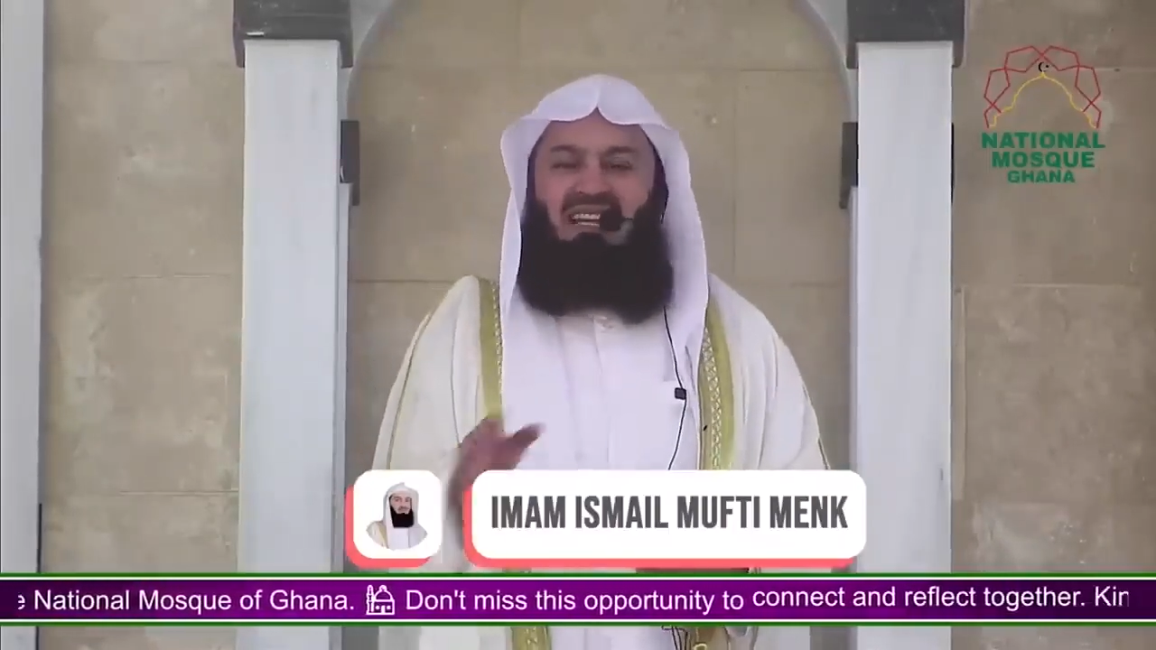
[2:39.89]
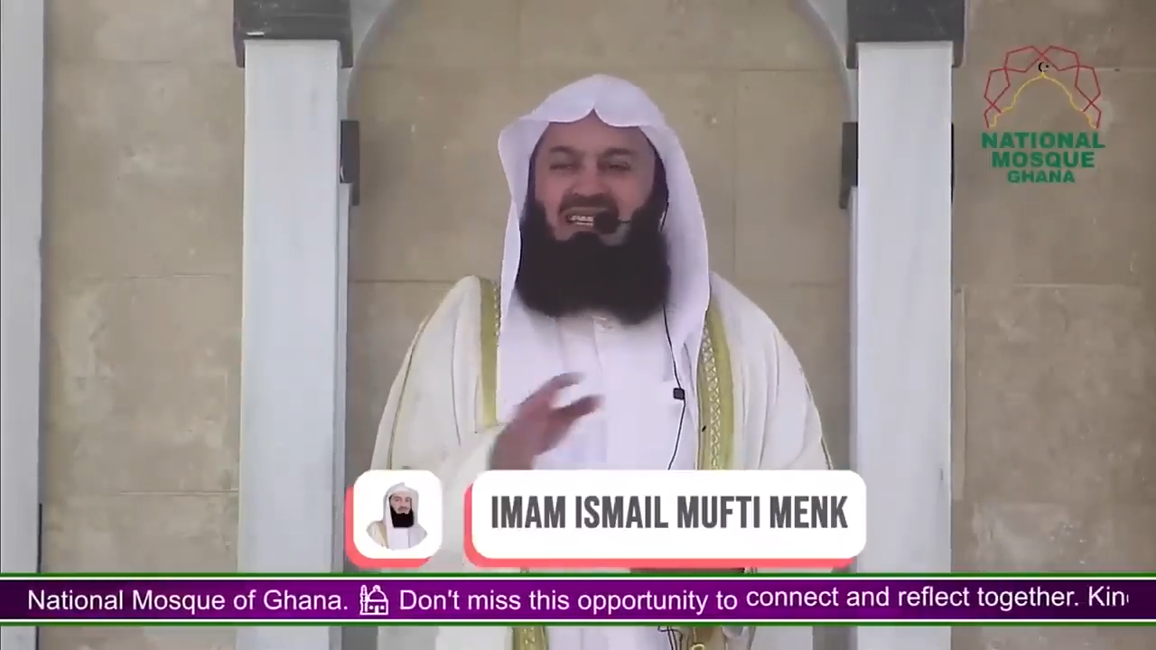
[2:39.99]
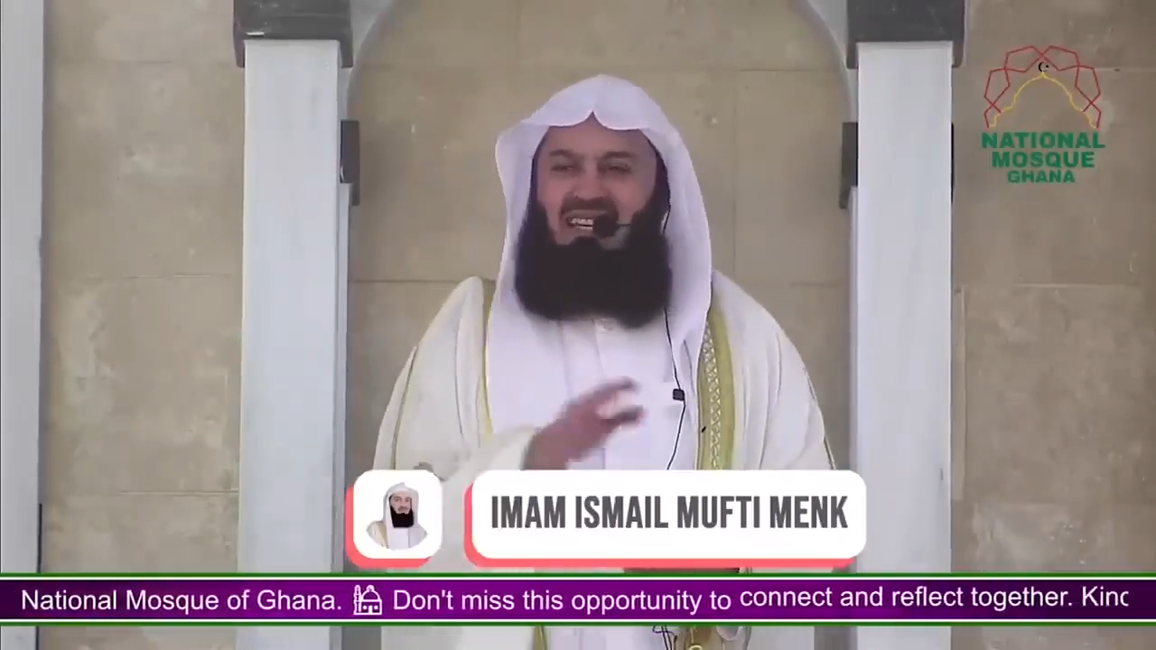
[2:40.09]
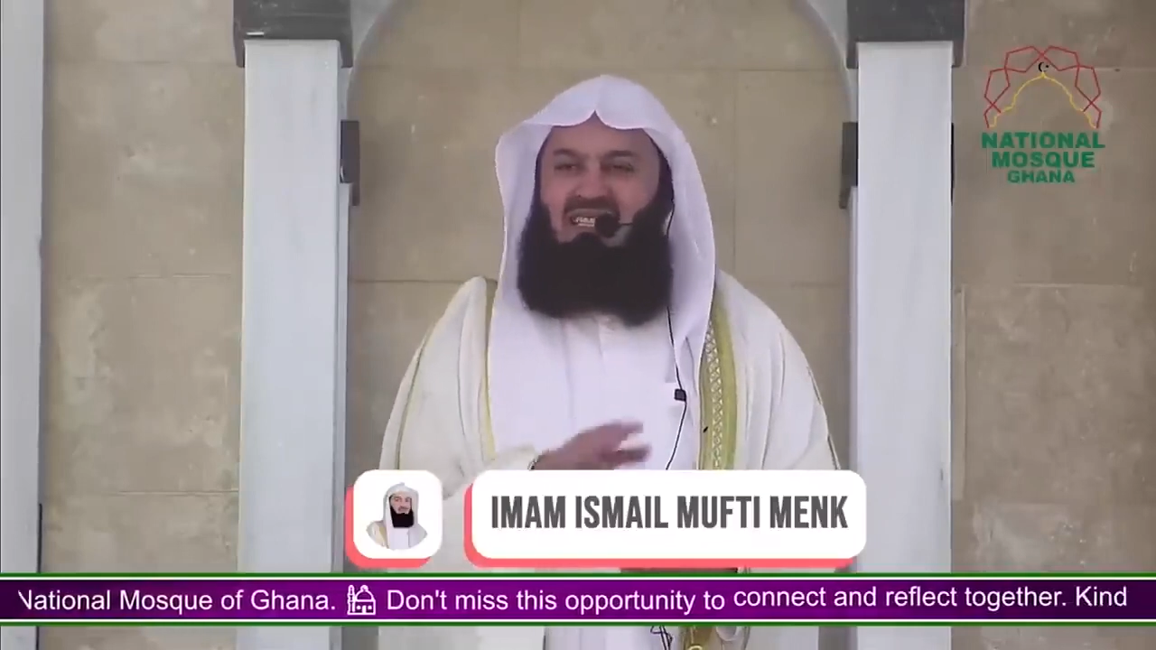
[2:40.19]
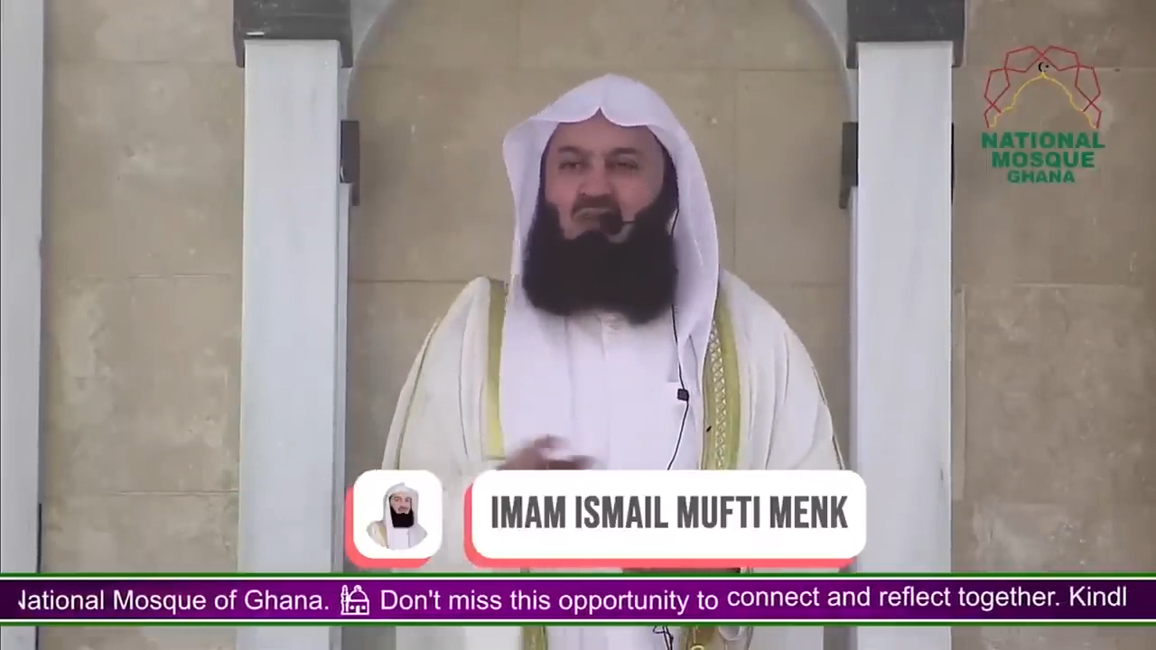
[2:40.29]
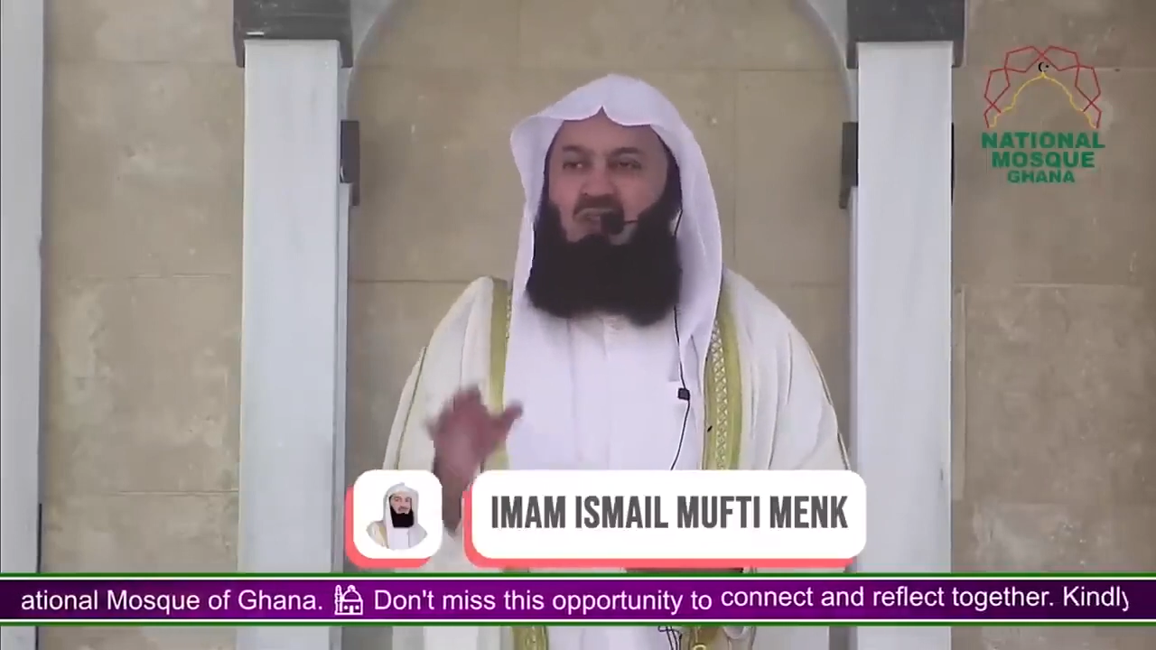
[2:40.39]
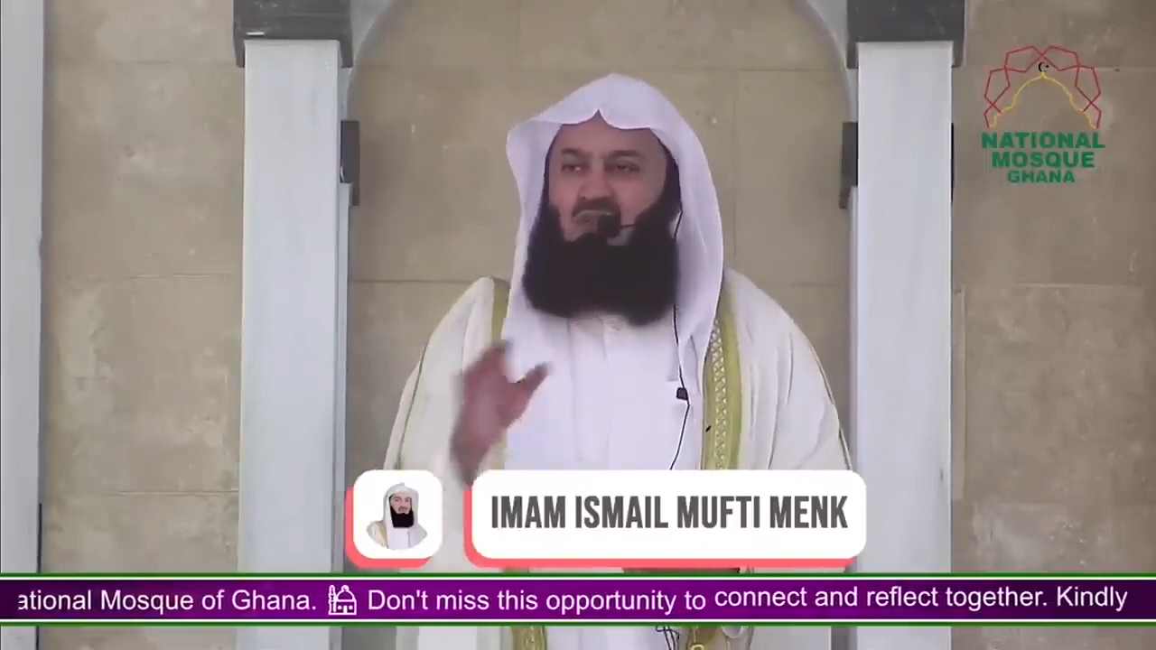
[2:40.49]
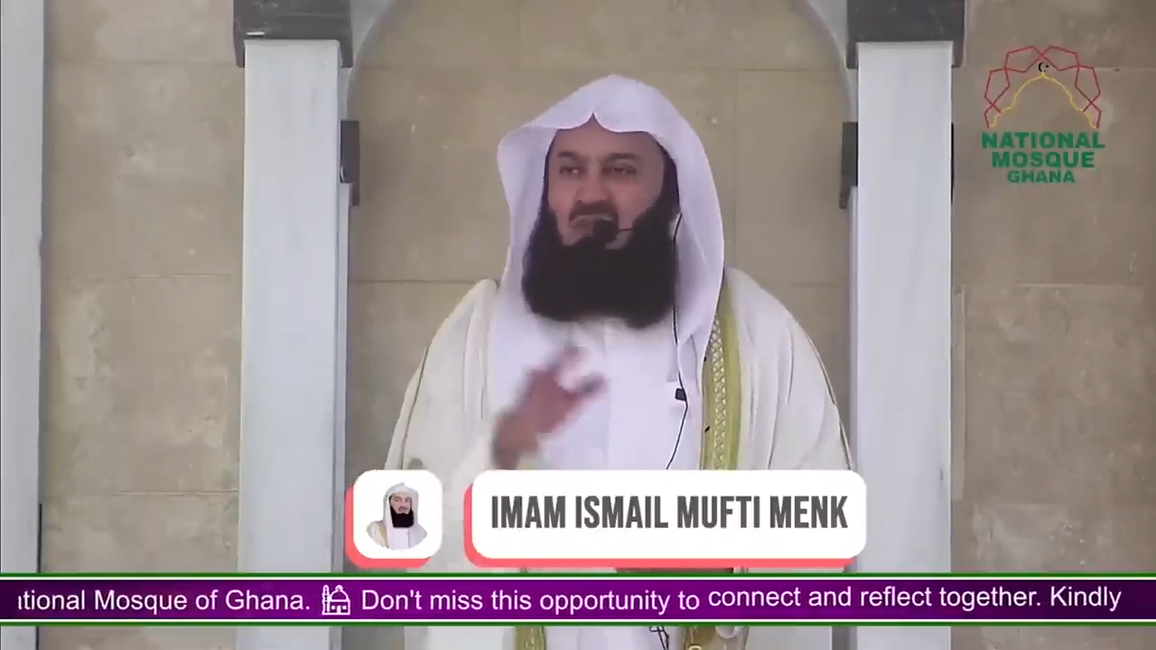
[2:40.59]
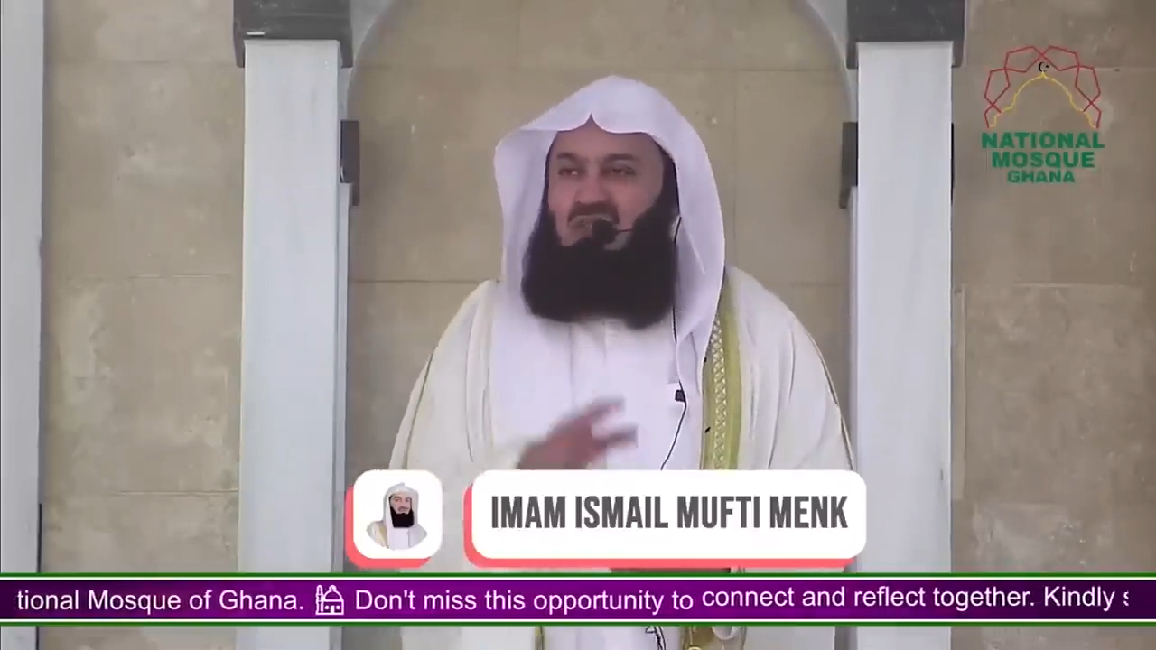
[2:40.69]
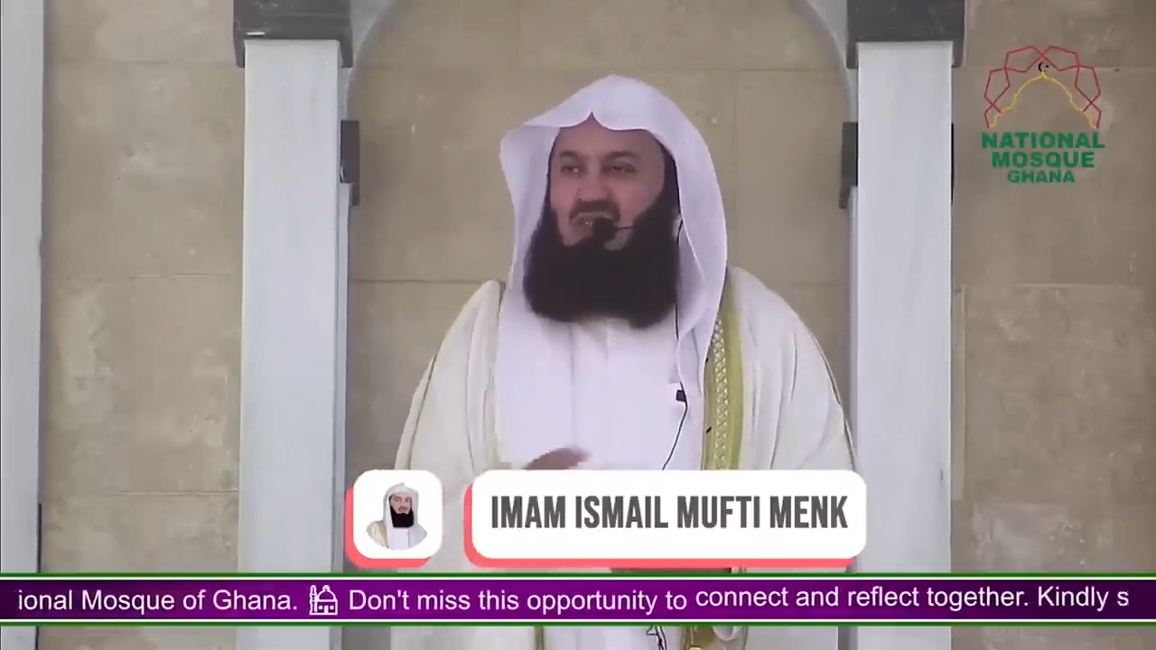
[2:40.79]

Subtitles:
and doesn't want to